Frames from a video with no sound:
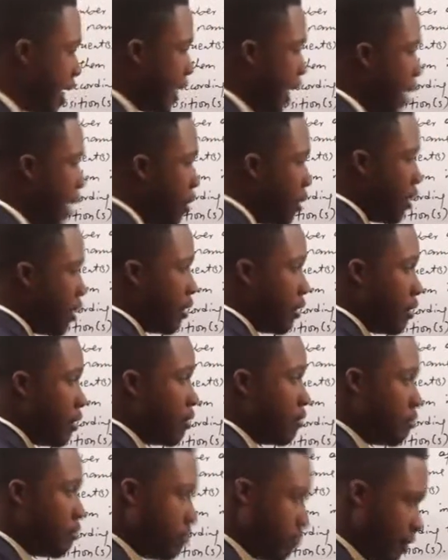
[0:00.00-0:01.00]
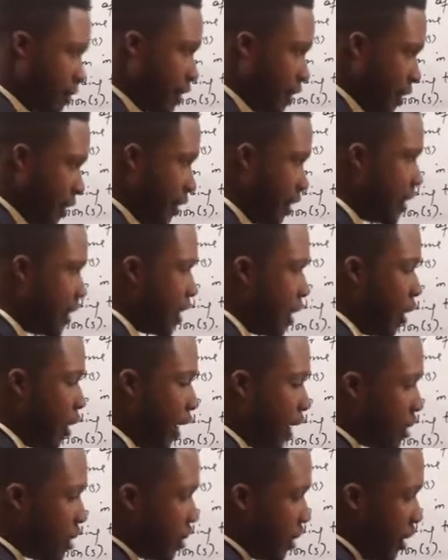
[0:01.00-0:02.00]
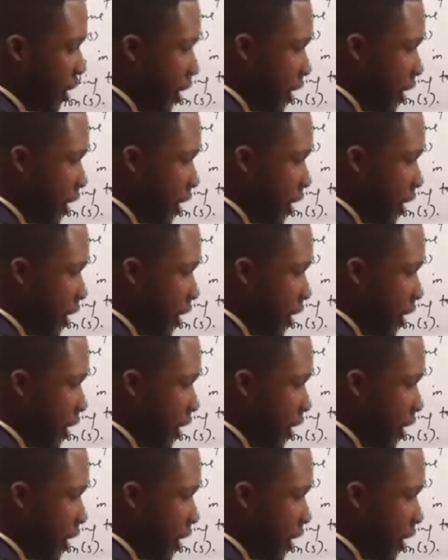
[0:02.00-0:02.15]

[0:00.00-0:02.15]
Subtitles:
Now, this is the longest chain.